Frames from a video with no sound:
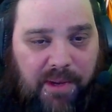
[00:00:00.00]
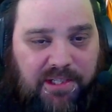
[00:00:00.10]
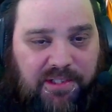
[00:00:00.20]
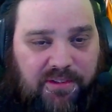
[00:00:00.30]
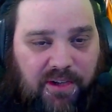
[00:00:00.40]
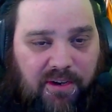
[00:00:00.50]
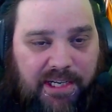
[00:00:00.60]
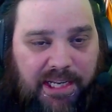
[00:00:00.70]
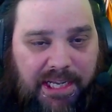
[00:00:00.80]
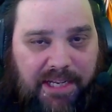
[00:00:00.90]
I just
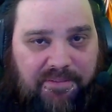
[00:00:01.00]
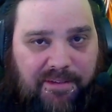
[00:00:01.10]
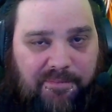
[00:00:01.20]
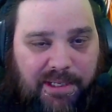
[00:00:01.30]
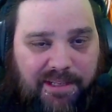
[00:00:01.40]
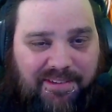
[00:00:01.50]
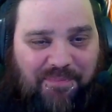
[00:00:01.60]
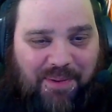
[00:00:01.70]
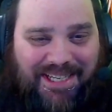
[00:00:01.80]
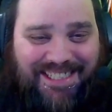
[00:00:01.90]
already have 10 pounds
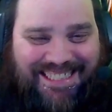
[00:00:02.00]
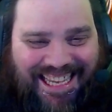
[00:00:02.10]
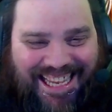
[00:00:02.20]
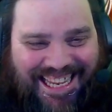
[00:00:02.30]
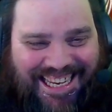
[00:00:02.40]
of brisket.